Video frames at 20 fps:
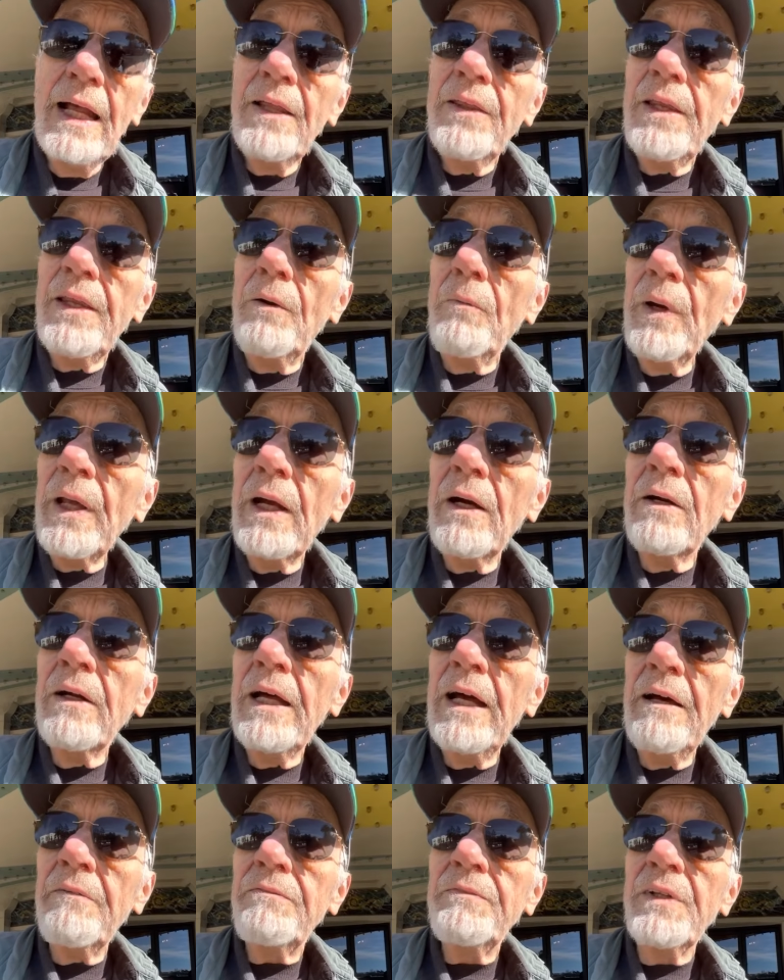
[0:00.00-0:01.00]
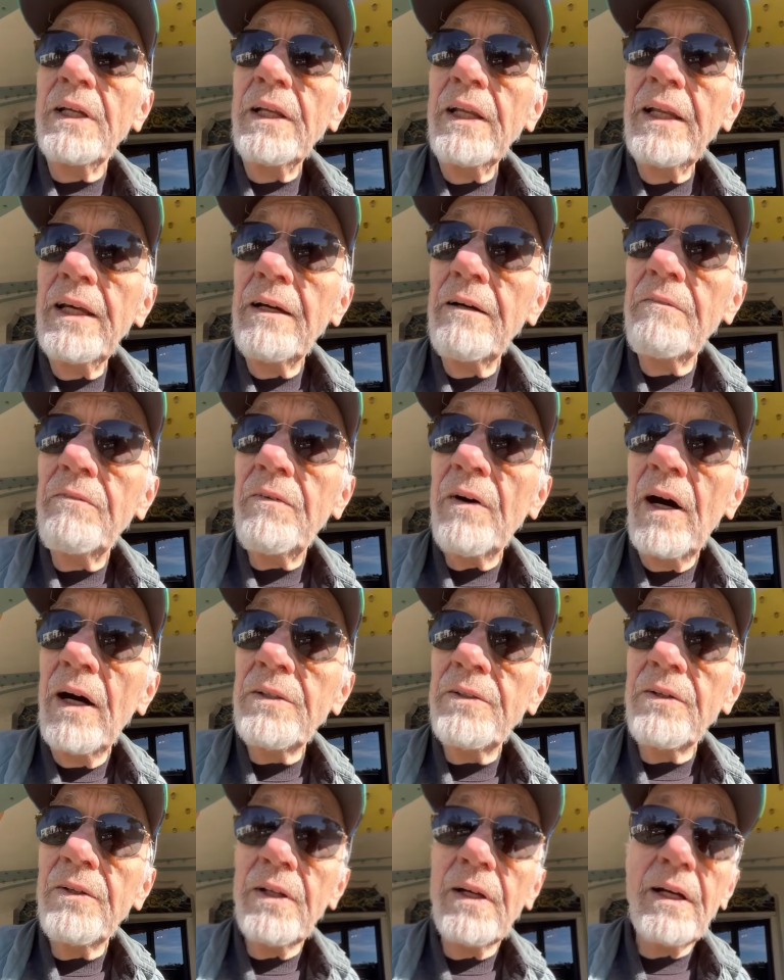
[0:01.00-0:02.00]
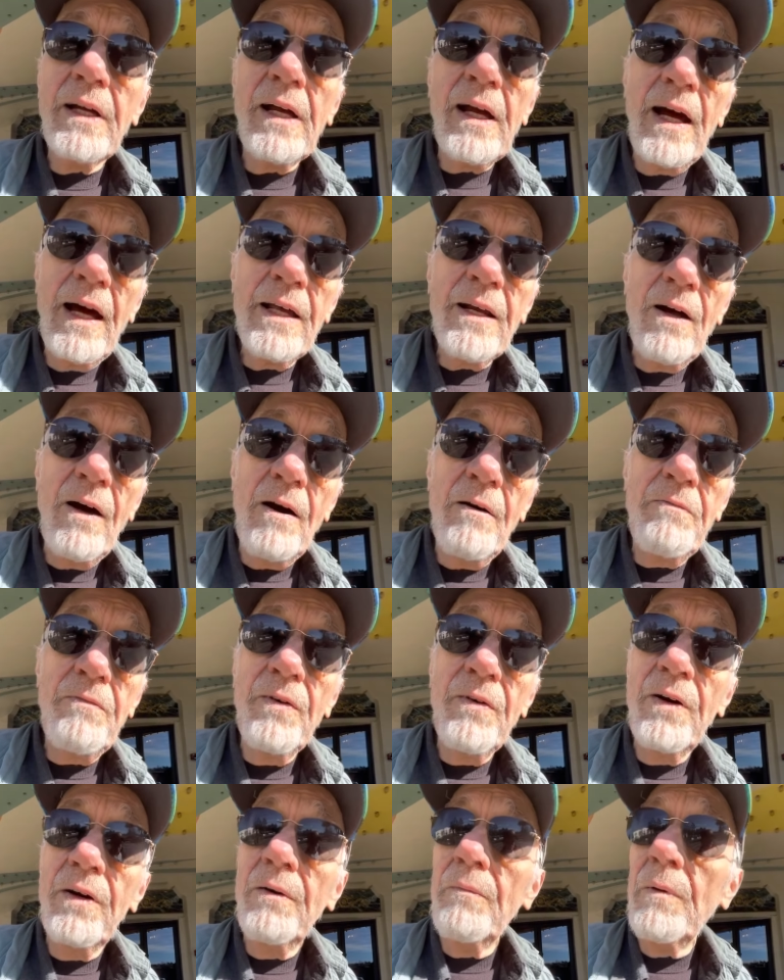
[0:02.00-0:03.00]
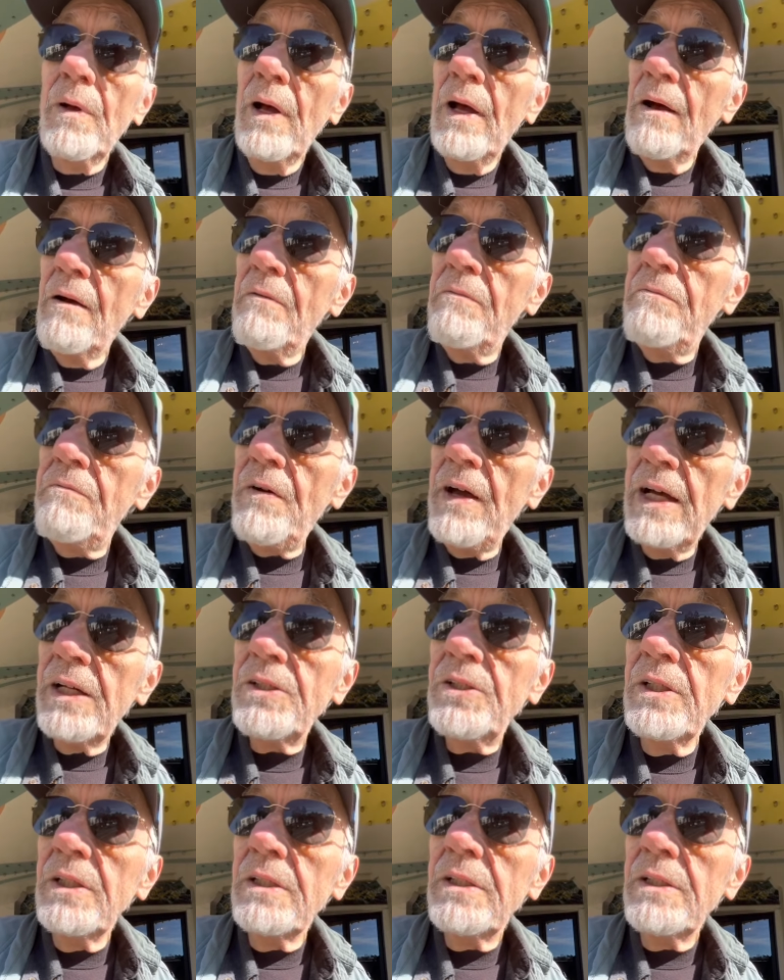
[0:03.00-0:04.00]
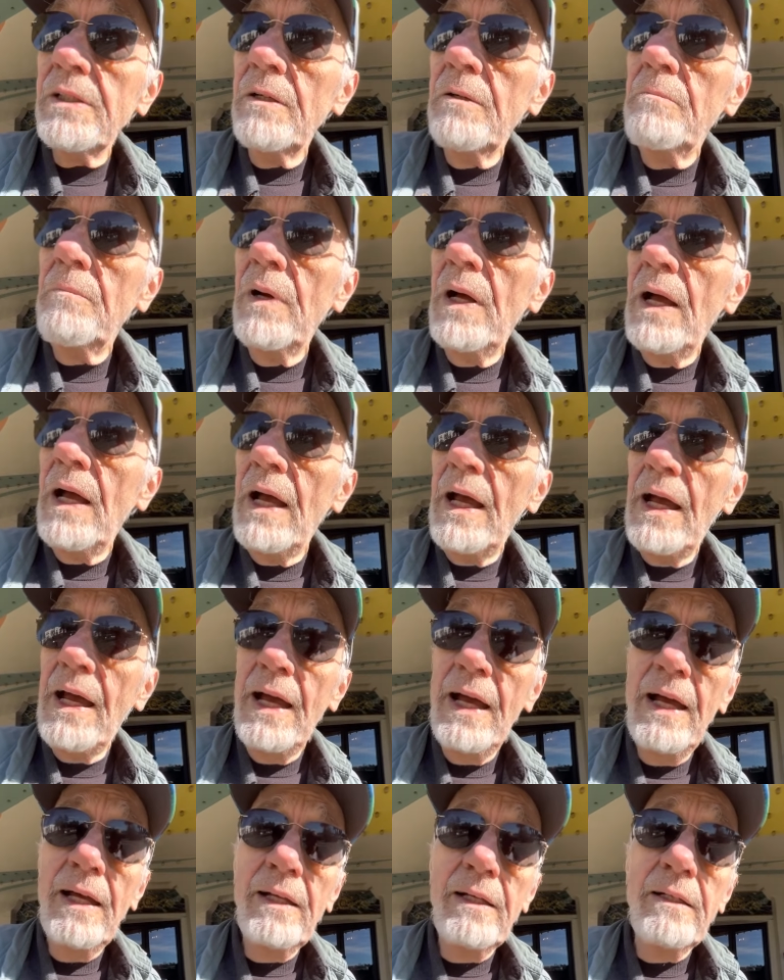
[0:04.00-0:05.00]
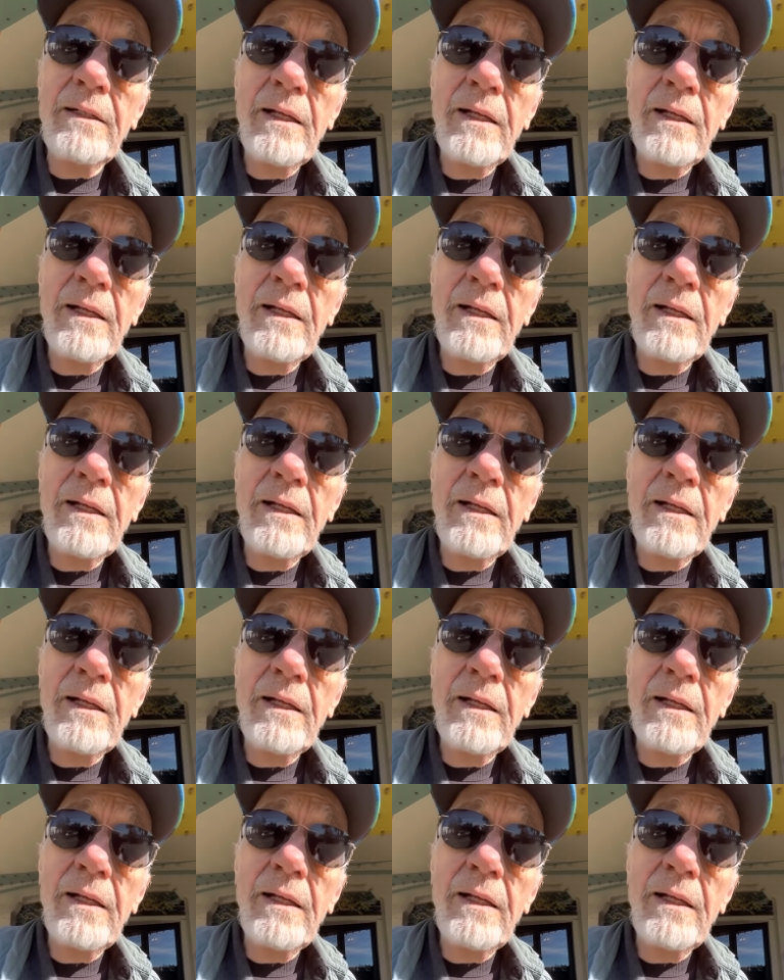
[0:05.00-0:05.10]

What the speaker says: that we don't have to live under the god-awful fascism and